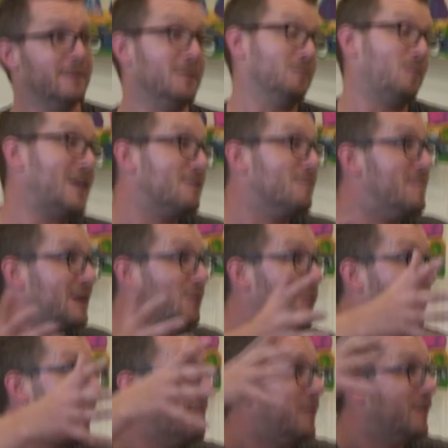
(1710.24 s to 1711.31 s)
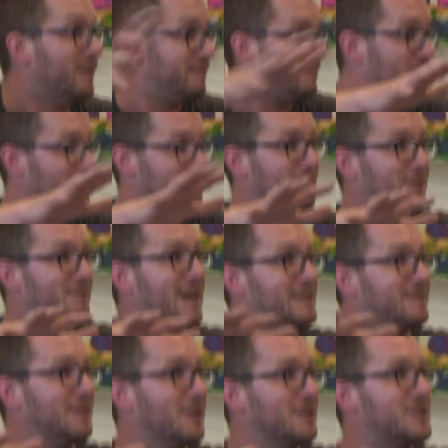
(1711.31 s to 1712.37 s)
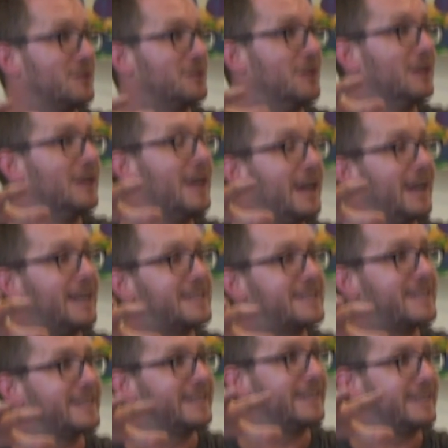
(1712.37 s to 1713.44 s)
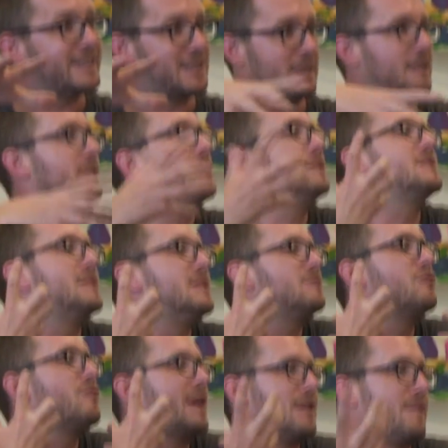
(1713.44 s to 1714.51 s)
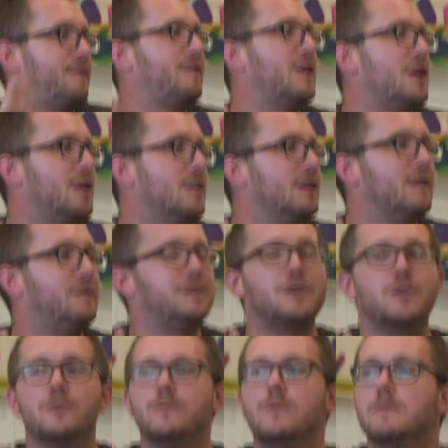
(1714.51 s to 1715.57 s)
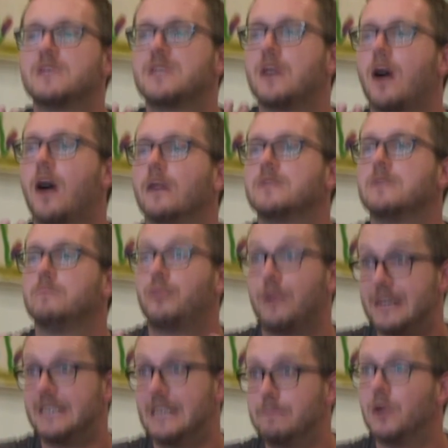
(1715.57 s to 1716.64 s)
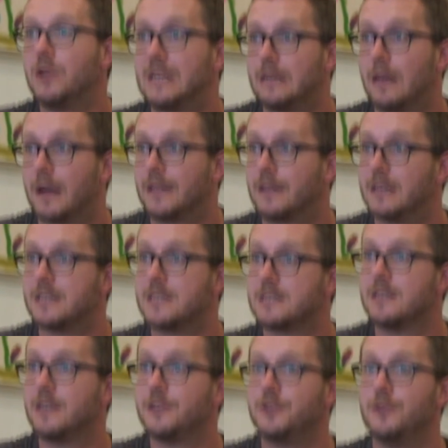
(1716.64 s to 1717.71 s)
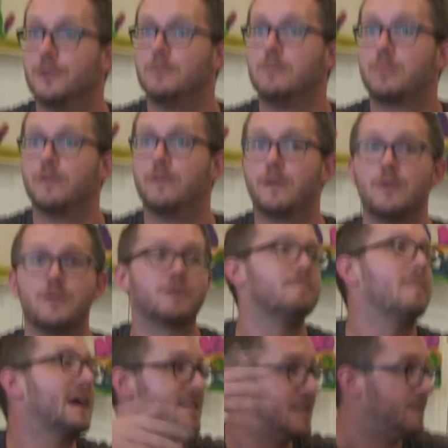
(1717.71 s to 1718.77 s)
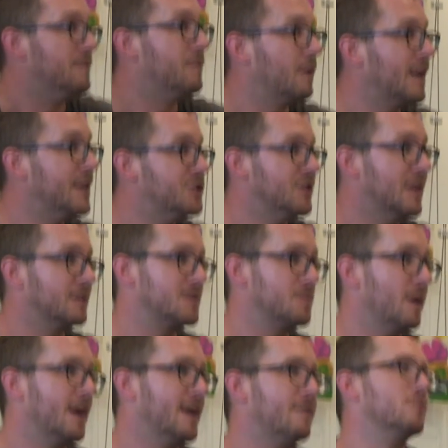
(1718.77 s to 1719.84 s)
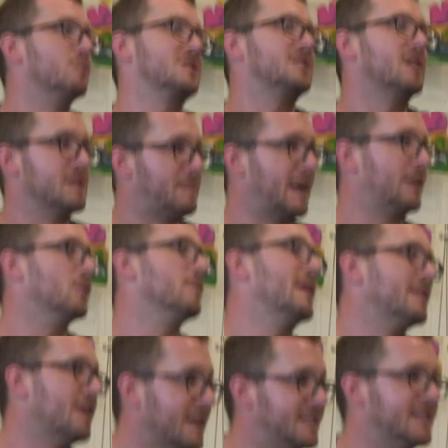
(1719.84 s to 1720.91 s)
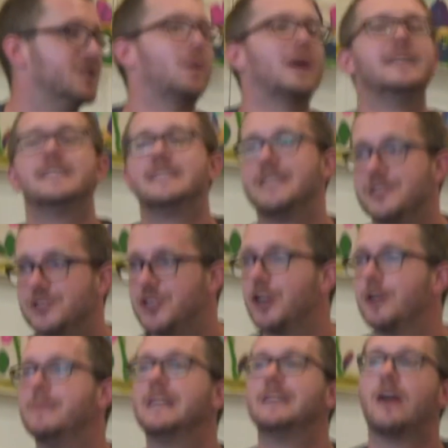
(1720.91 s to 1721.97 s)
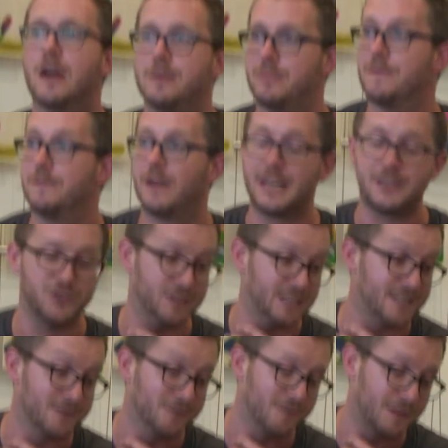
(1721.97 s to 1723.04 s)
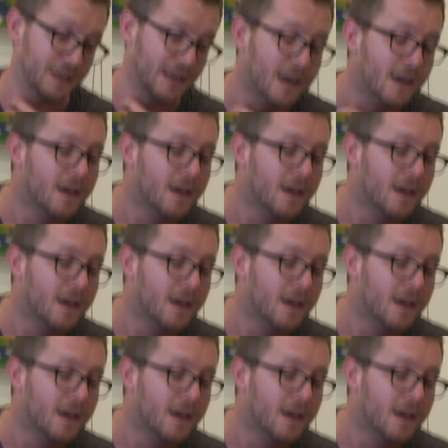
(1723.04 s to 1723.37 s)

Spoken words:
the weather would be all right, but possibly the rest of it not so good. It's a great fear that if you start printing money like this, you'll provoke massive inflation elsewhere. Everyone starts paying about 1920s in Germany, hyperinflation, this sort of thing.